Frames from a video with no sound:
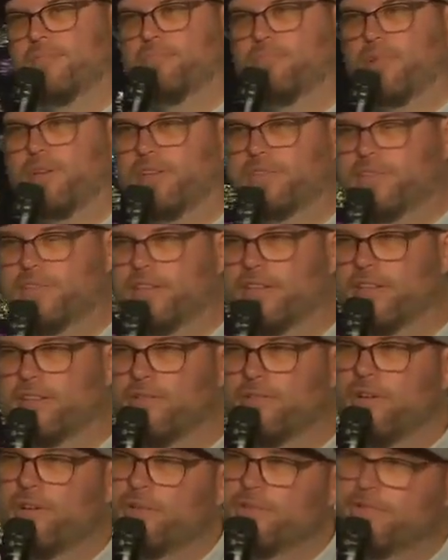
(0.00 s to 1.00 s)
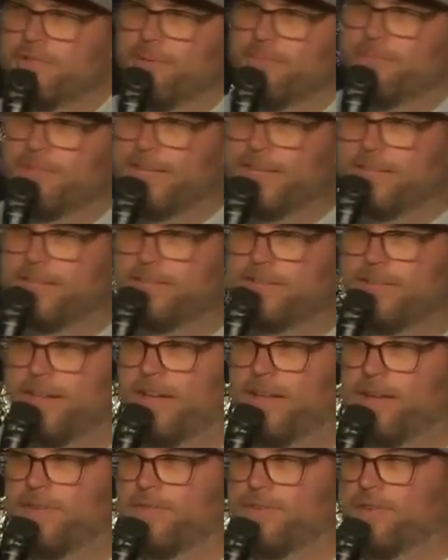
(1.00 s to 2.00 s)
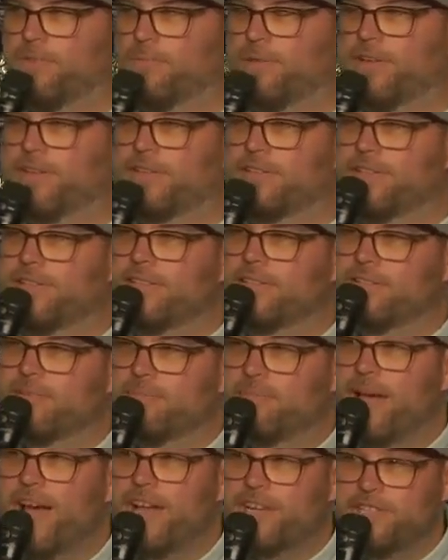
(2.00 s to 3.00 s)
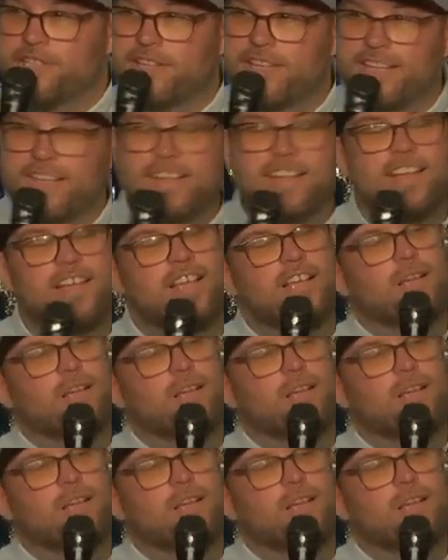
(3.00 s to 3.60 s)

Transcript: but it's going to grow something inside of you because his imagining